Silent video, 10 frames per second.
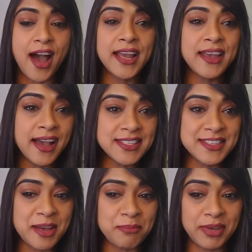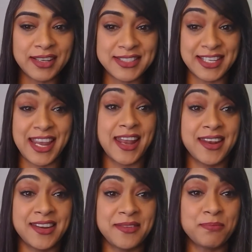I ask that because in
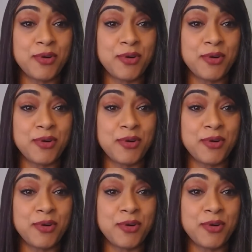Canada,